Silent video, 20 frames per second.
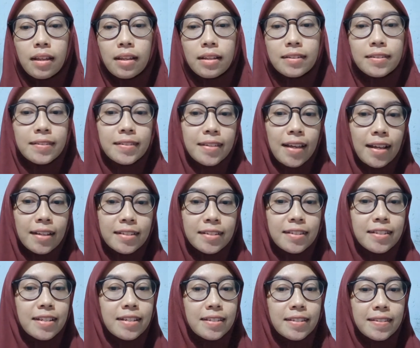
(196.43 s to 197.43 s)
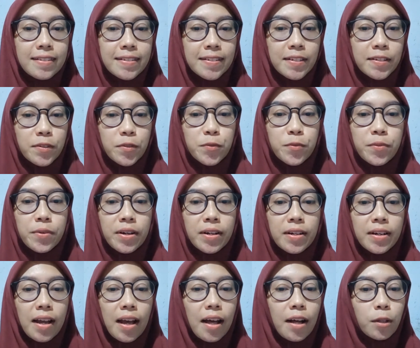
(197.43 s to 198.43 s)
Set the scene
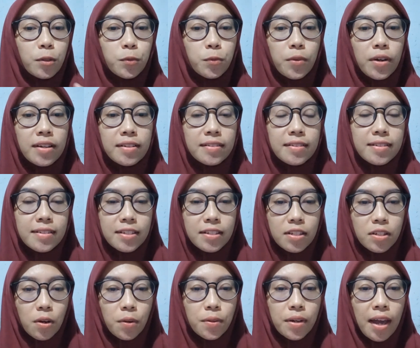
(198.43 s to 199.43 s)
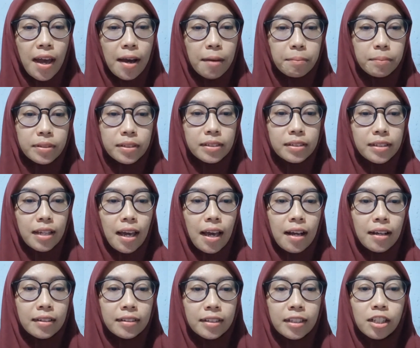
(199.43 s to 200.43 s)
where and when the story happened
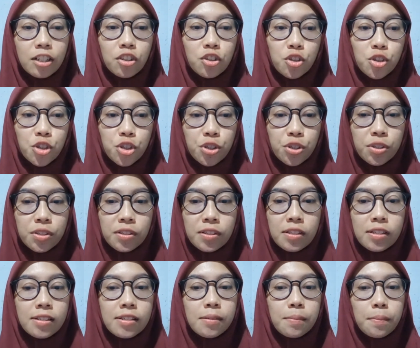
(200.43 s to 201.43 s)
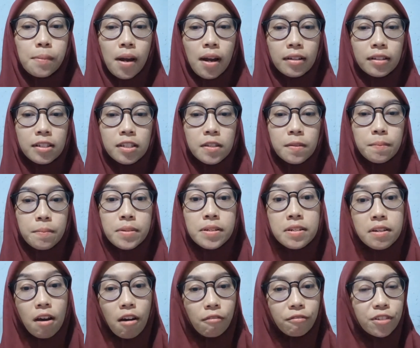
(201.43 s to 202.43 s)
and introduce the participant
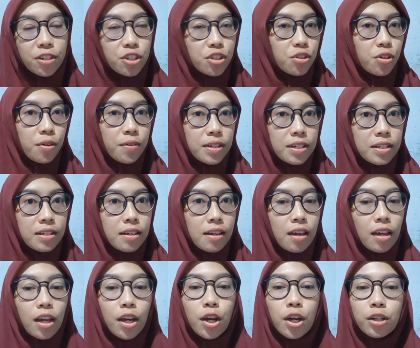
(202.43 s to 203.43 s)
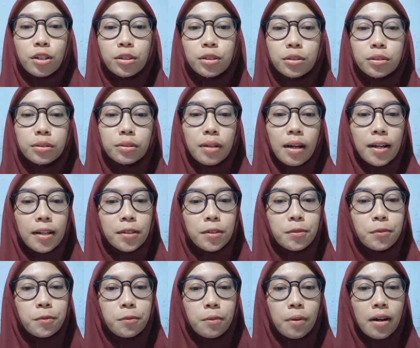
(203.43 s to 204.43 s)
of the story, who and
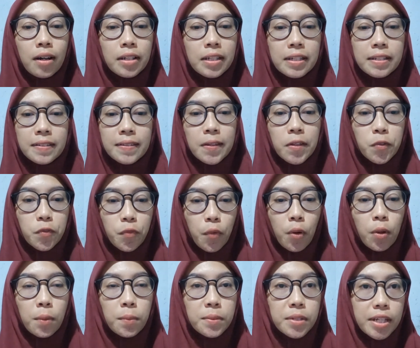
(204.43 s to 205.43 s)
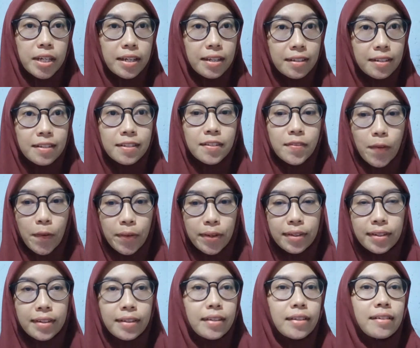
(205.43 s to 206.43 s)
what is involved in the
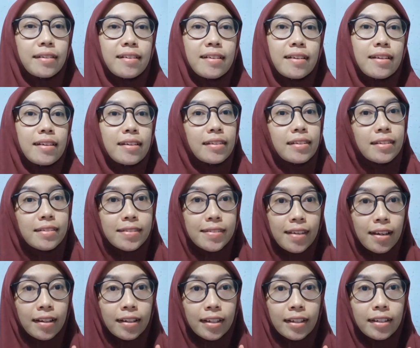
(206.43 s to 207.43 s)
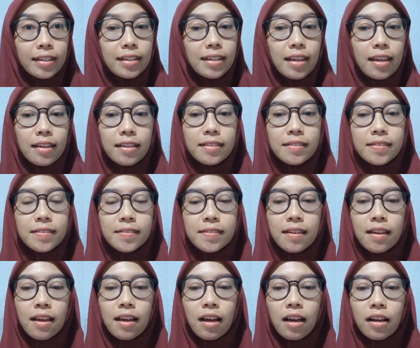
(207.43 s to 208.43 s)
story. The second is
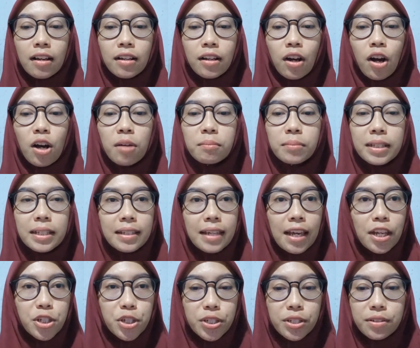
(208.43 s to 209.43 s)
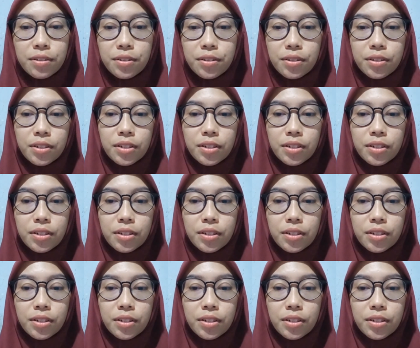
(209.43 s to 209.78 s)
complication.